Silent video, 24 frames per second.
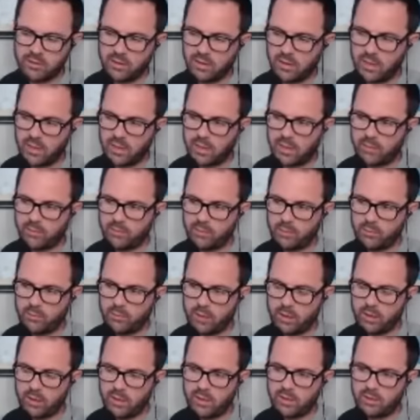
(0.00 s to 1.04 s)
Uh, I've been
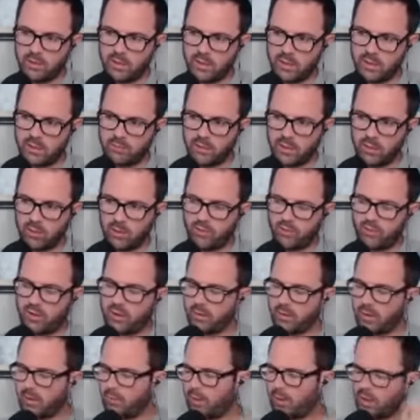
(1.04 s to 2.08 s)
married. Uh, my wife and I
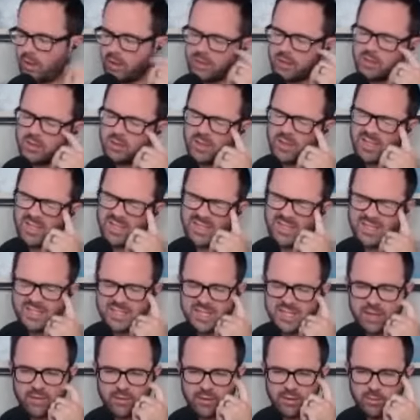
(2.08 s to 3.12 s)
got married in
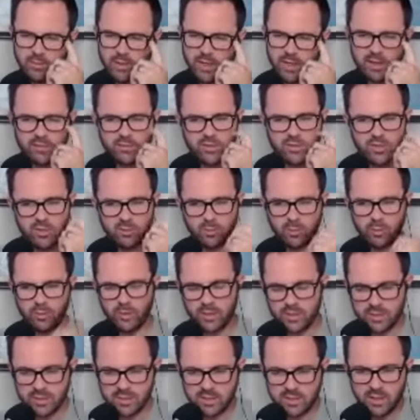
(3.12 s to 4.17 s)
2007, and we have two
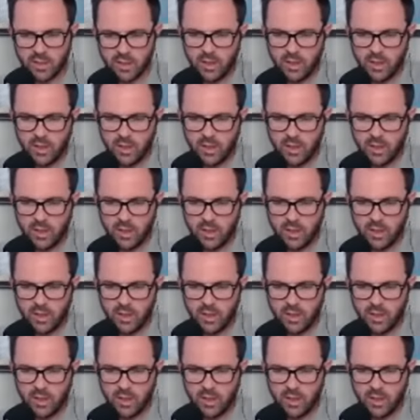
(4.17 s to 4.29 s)
boys